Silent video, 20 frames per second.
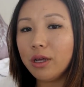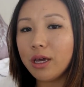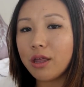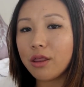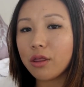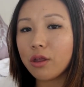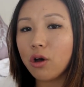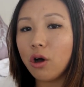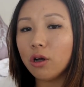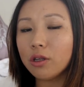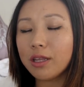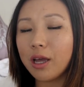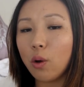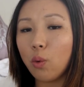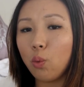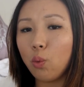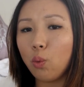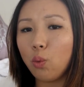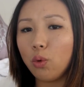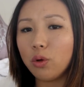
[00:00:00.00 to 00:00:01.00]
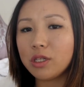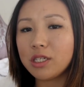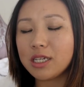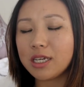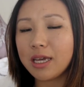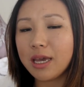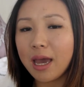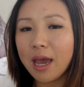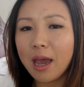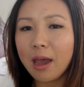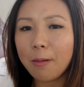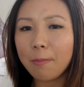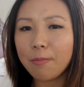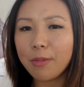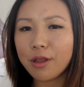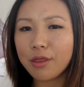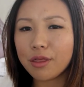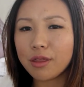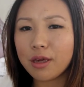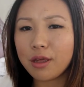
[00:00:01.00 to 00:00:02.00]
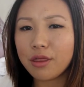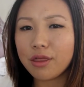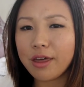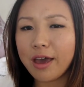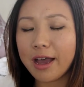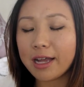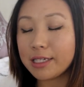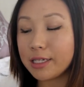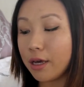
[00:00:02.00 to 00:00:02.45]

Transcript: It's got that woody, musky scent.